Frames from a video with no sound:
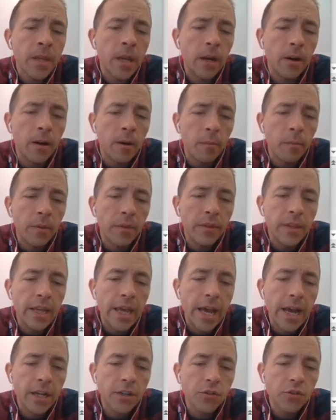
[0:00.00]

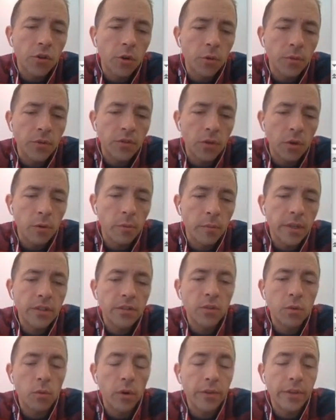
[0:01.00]
the X chromosome
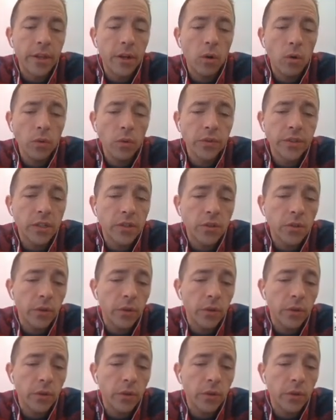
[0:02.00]
is the one that holds it.